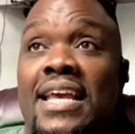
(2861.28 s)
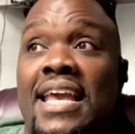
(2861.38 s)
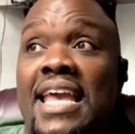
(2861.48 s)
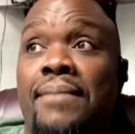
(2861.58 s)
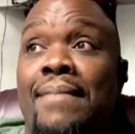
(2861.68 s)

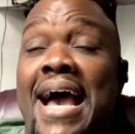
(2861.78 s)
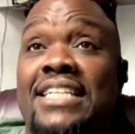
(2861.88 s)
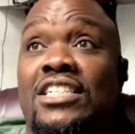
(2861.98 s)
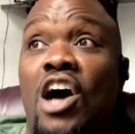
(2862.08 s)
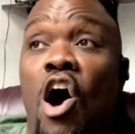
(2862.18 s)

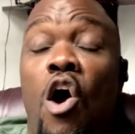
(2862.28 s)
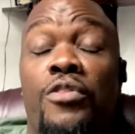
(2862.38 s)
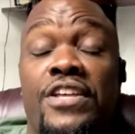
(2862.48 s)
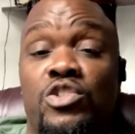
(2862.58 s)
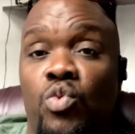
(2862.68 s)
Imagine all
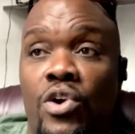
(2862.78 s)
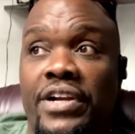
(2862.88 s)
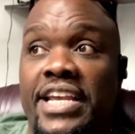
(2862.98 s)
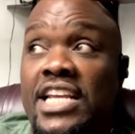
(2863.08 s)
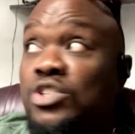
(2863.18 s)
this work.
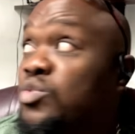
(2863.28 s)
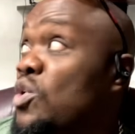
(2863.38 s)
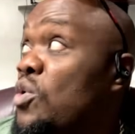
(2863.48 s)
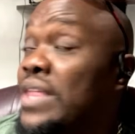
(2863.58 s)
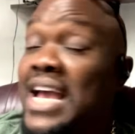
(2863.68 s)
Each
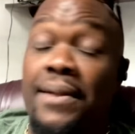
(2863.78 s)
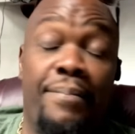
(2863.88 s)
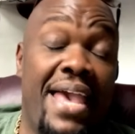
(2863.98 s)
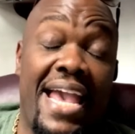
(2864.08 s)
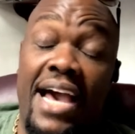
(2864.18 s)
roll, they got to
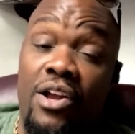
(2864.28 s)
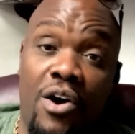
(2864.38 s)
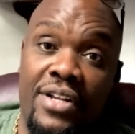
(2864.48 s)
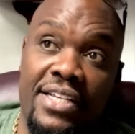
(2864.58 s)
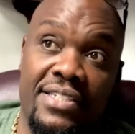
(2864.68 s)
pay out all
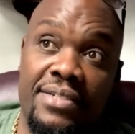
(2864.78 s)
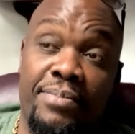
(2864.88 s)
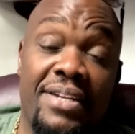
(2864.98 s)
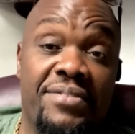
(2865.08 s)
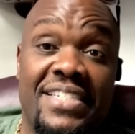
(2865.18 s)
this.
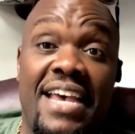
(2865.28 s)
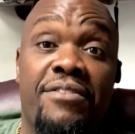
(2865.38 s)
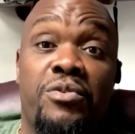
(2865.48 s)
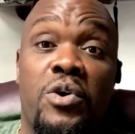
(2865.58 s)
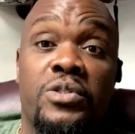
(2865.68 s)
But if
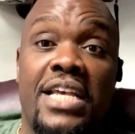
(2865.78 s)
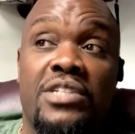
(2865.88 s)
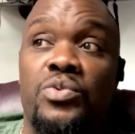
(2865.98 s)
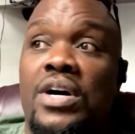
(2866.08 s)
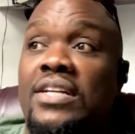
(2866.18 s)
7 rolls, guess
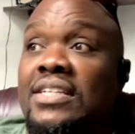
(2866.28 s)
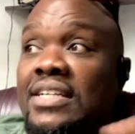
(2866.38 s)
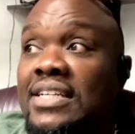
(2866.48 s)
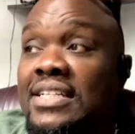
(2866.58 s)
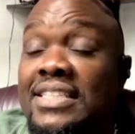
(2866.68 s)
what?
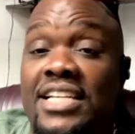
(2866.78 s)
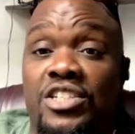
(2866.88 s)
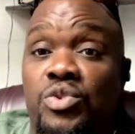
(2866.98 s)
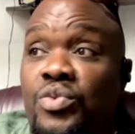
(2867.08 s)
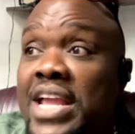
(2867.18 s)
They
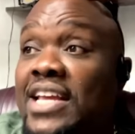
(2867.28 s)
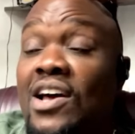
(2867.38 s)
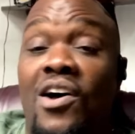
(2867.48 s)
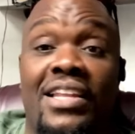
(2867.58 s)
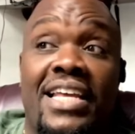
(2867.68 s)
just rake it
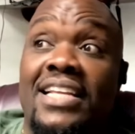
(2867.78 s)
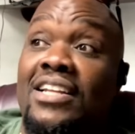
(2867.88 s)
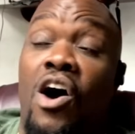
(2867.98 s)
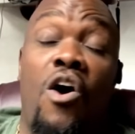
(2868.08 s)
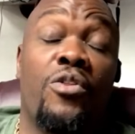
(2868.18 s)
all in and
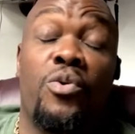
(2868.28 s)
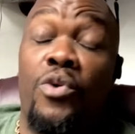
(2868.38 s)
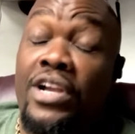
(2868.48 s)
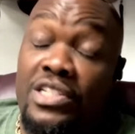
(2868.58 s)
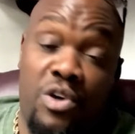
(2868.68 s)
all the
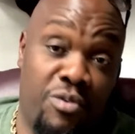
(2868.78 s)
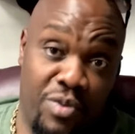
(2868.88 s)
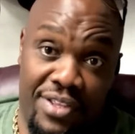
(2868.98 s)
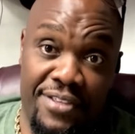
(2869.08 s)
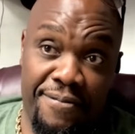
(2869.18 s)
work is over
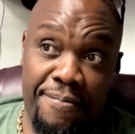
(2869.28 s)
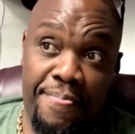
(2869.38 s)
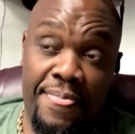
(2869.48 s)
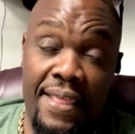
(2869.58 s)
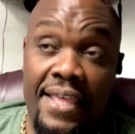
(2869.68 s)
with.
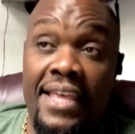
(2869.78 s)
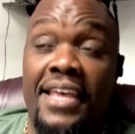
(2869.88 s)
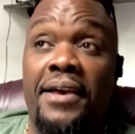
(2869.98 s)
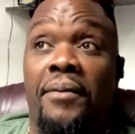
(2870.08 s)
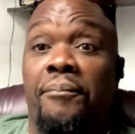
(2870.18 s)

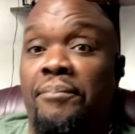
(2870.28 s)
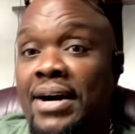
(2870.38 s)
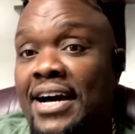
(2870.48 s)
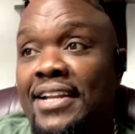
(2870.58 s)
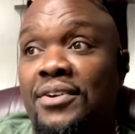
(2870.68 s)

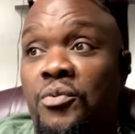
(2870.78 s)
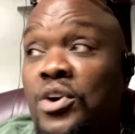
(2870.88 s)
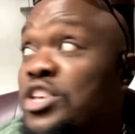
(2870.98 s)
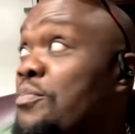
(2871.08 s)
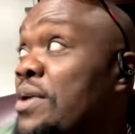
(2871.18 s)
But when
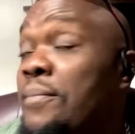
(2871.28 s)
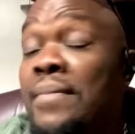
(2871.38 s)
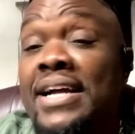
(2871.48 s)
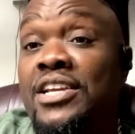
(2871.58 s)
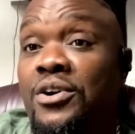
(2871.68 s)
you put
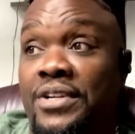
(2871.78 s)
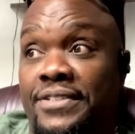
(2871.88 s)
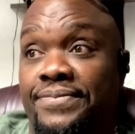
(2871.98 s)
money on it,